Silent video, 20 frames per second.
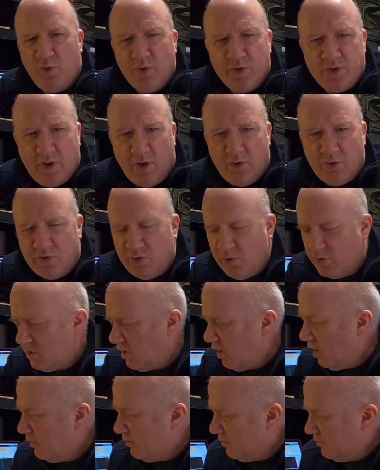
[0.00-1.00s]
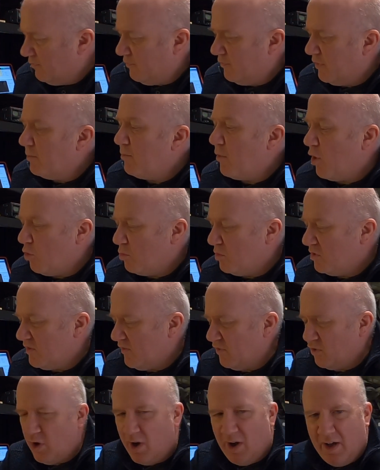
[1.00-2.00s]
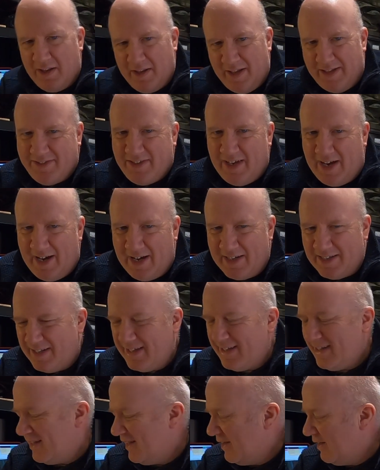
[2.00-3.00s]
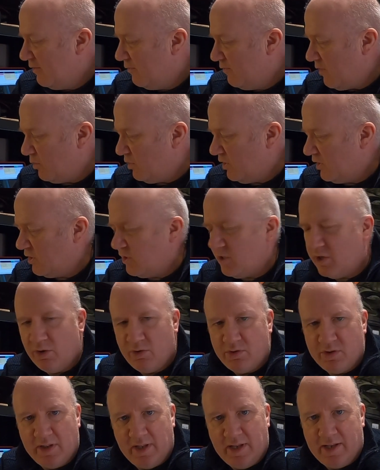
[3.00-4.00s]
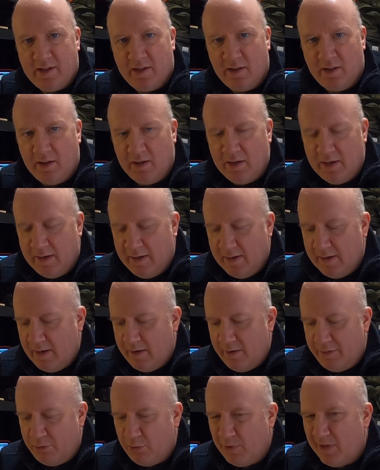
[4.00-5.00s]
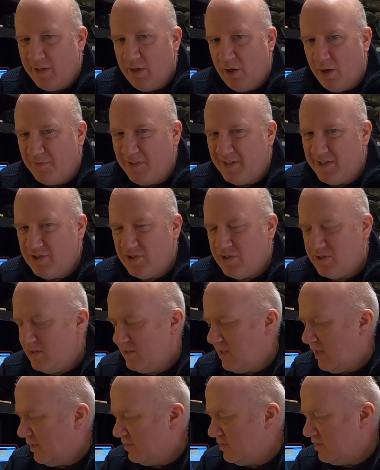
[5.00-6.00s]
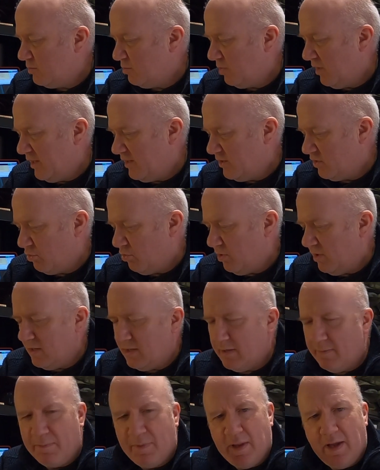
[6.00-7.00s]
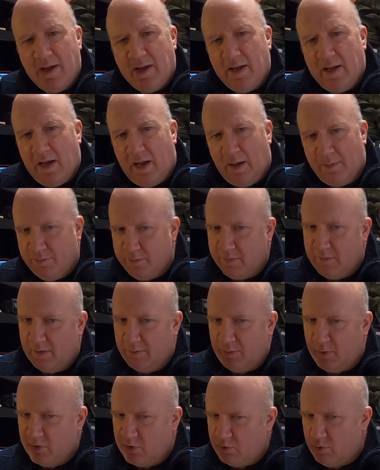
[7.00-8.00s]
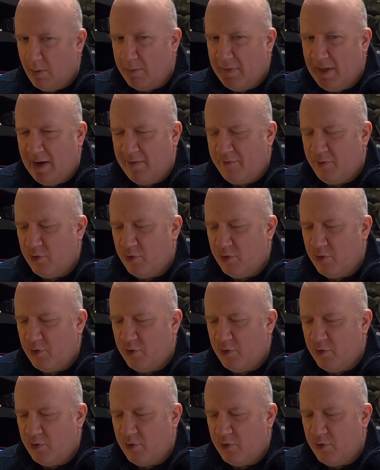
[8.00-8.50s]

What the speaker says: also stuck on, for the moment, I've got a tiny, very cute little 3.5 inch display screen. I'm going to swap that